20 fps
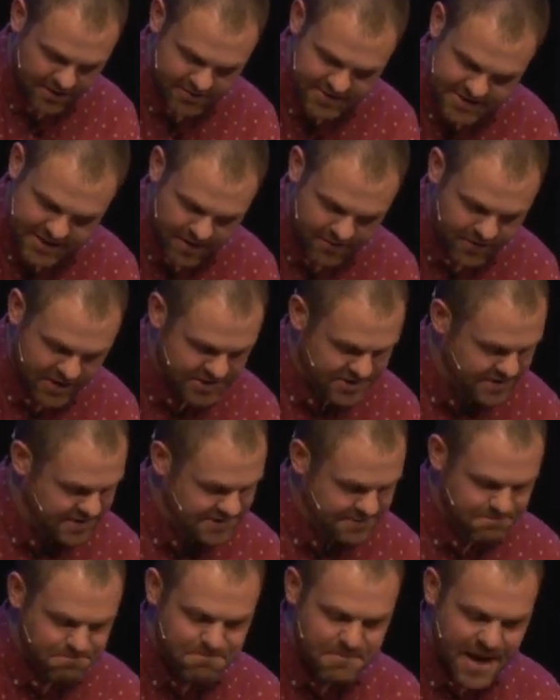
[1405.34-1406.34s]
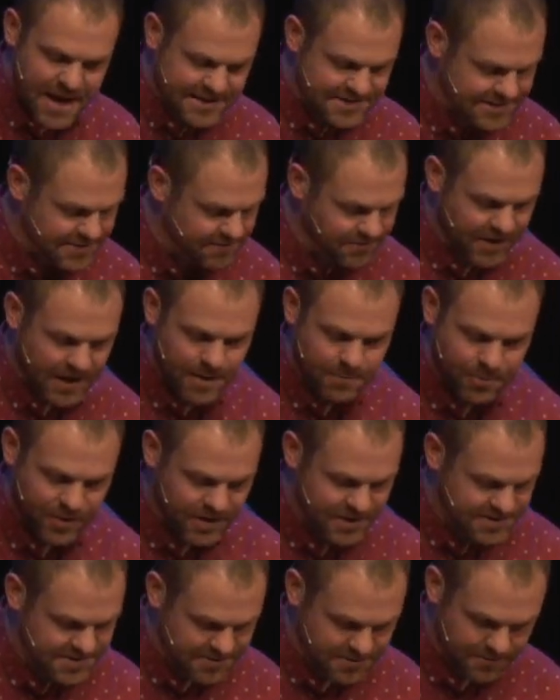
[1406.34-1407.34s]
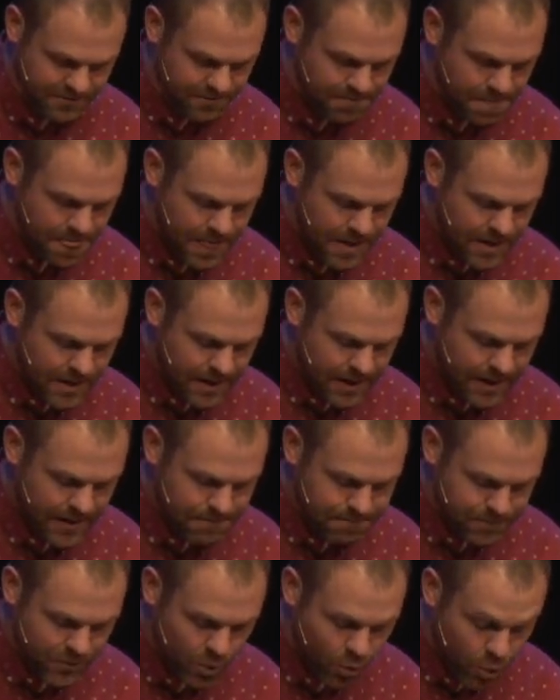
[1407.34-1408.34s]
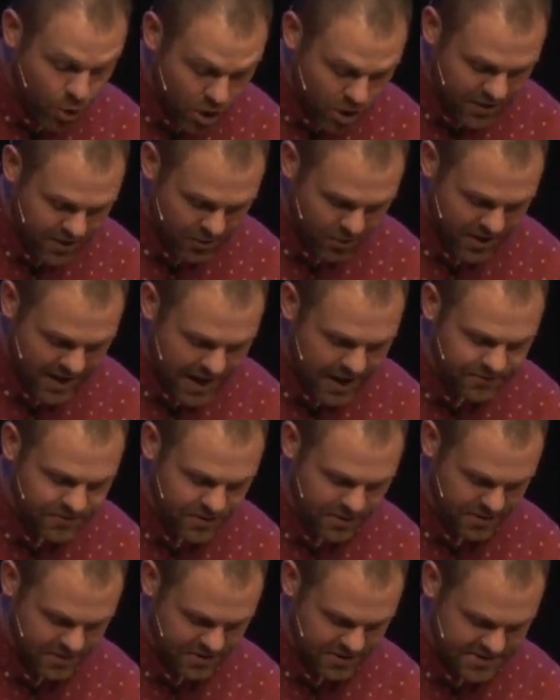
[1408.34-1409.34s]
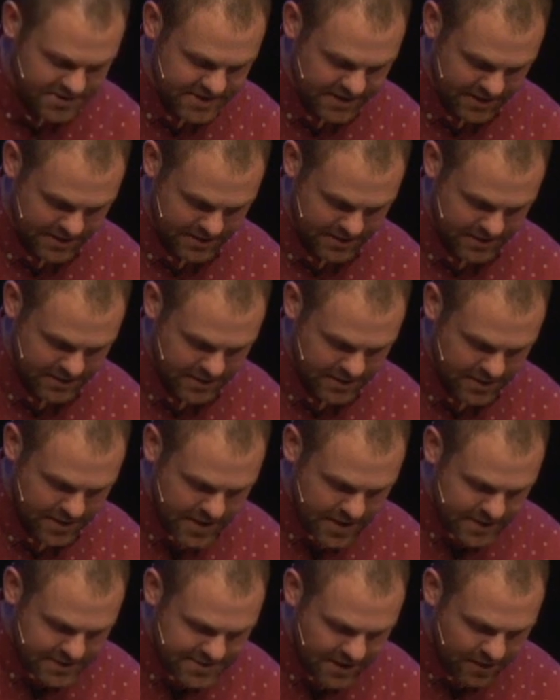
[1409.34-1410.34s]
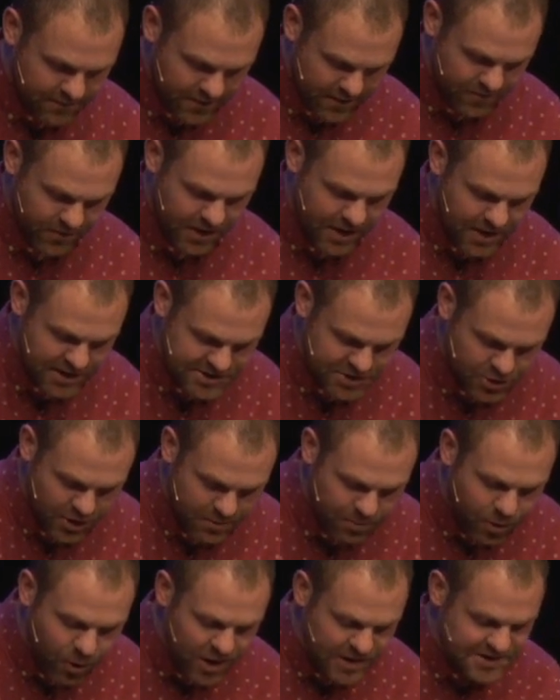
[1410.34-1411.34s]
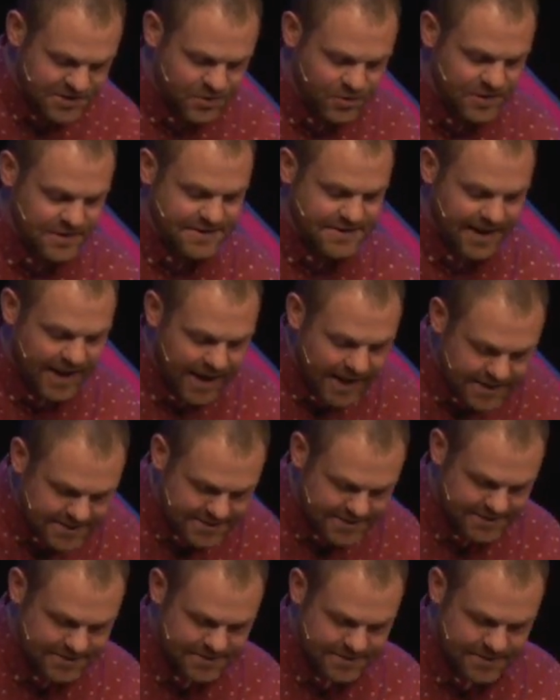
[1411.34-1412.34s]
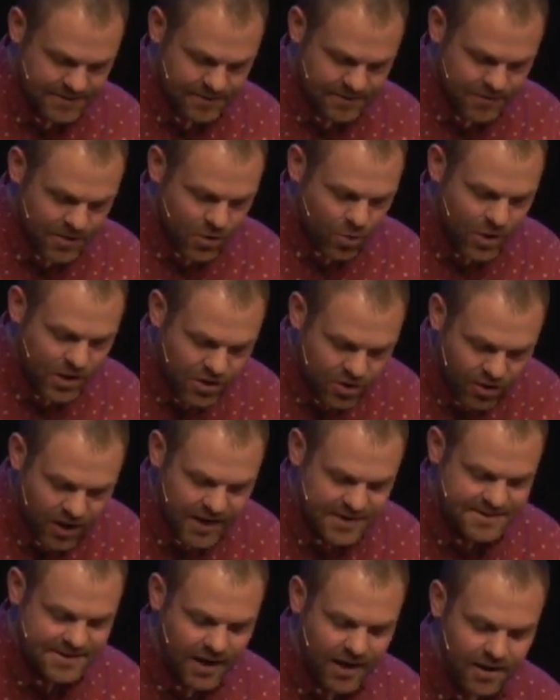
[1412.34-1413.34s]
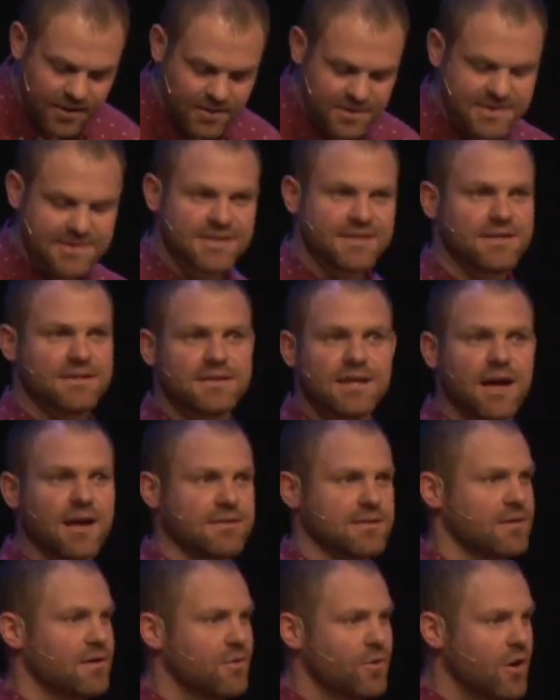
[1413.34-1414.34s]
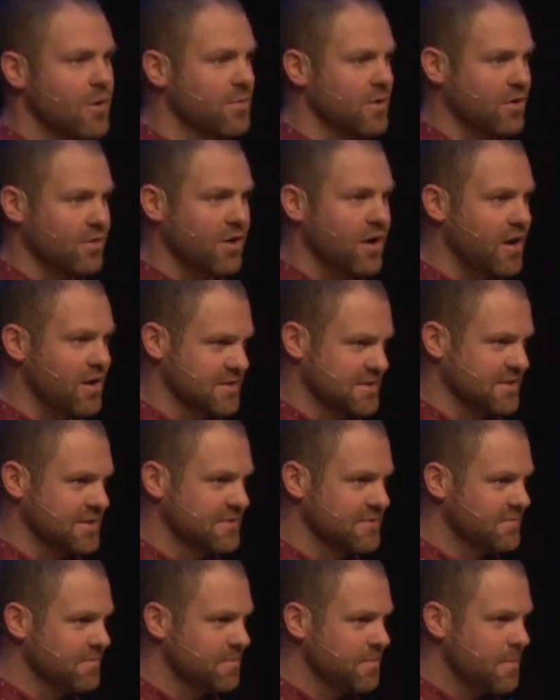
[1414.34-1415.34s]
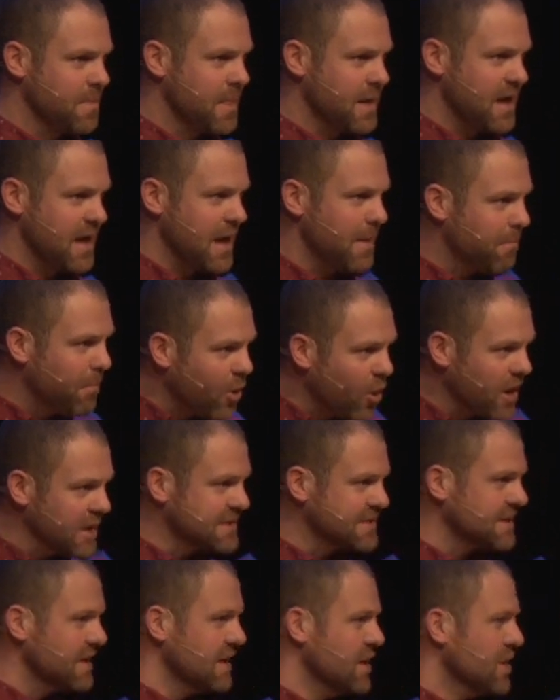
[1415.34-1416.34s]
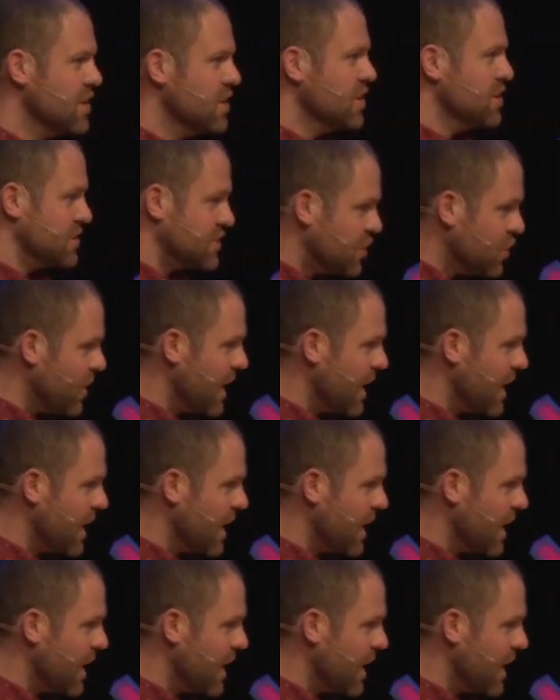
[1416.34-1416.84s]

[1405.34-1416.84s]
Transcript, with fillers: of salvation, this massive, comprehensive um, word that we have to understand. Salvific history points to a date when Christ conquered sin and death on a Roman cross. It points to